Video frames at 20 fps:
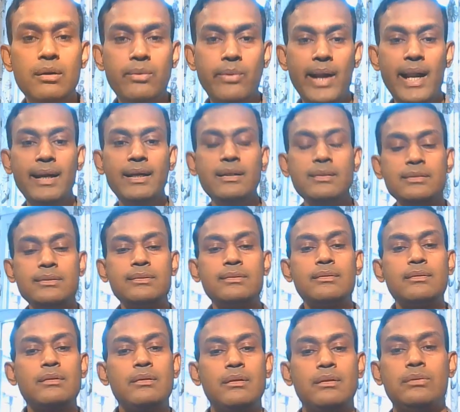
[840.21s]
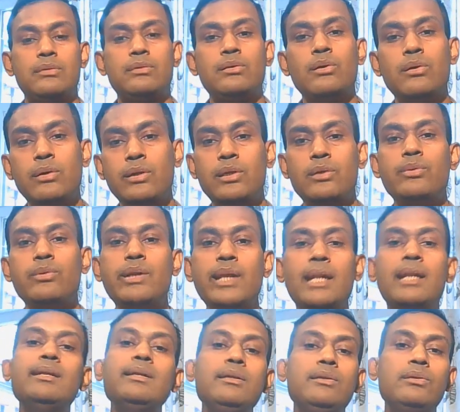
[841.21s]
Redis. So you
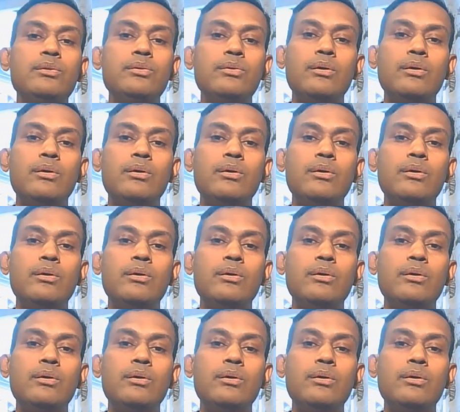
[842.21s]
really need to